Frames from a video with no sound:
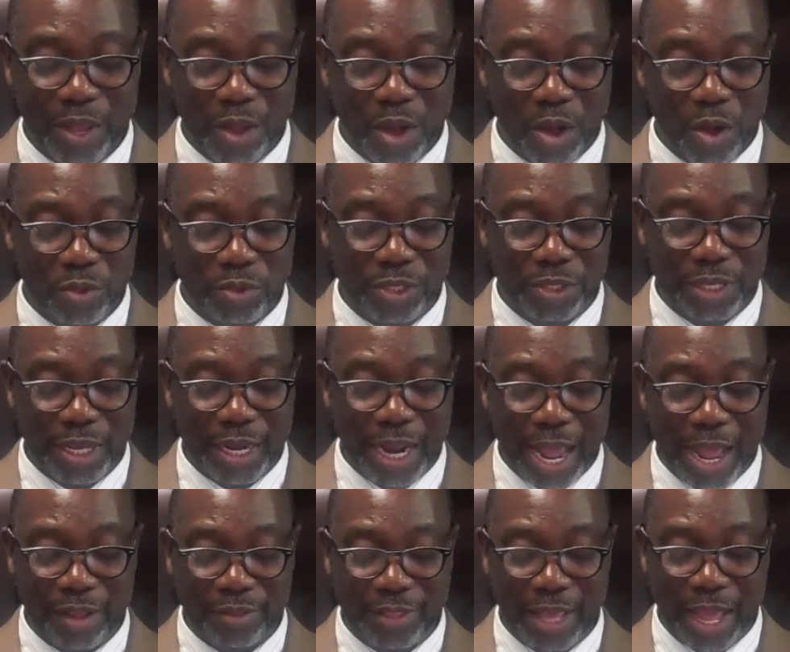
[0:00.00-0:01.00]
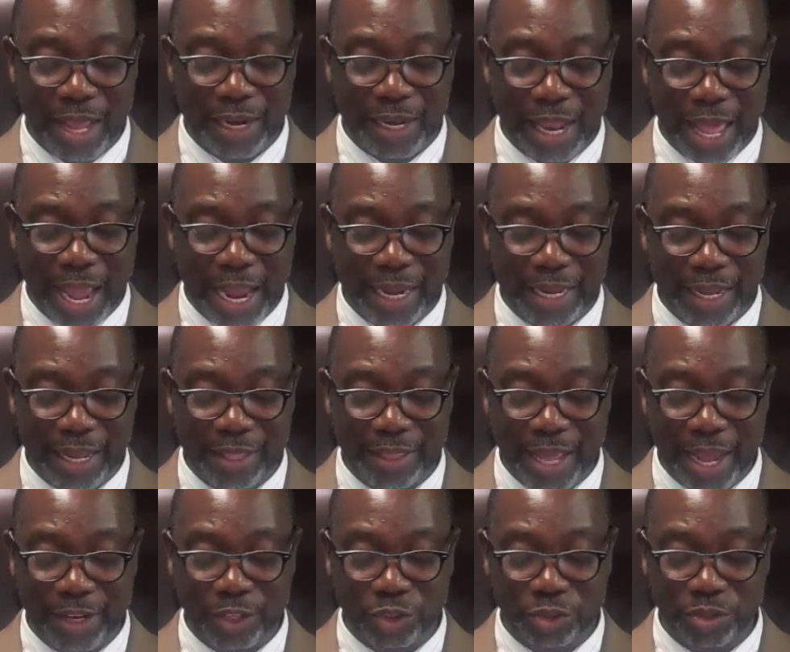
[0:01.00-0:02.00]
O send out thy light and
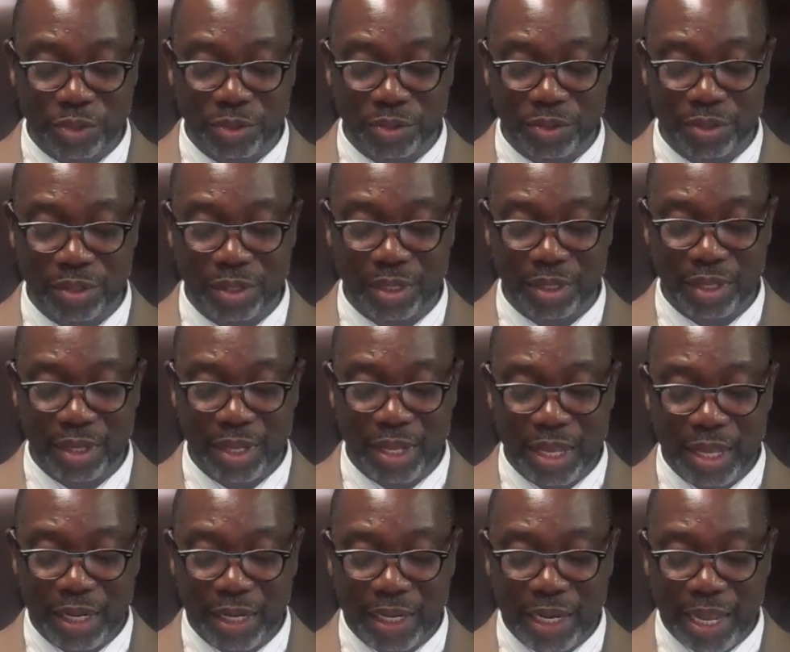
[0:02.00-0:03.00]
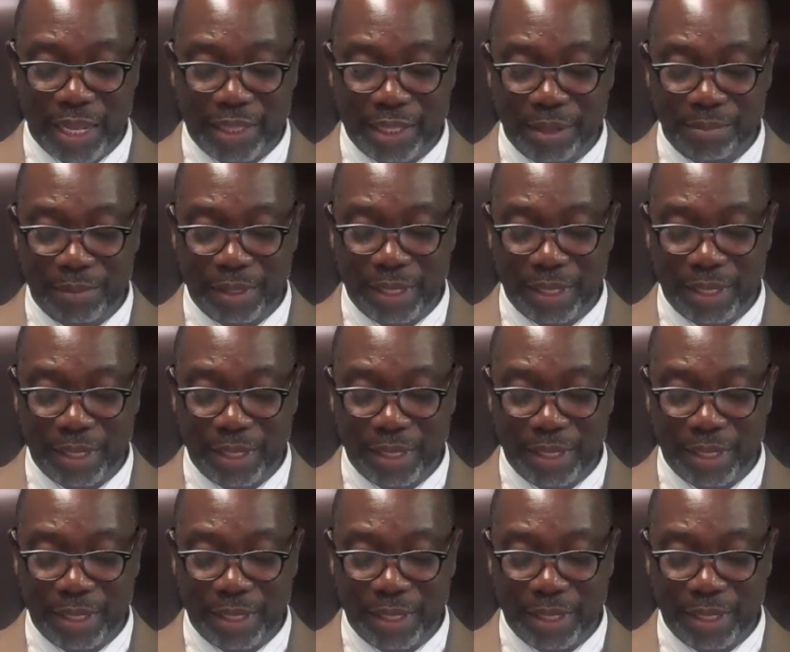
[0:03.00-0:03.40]
thy truth let them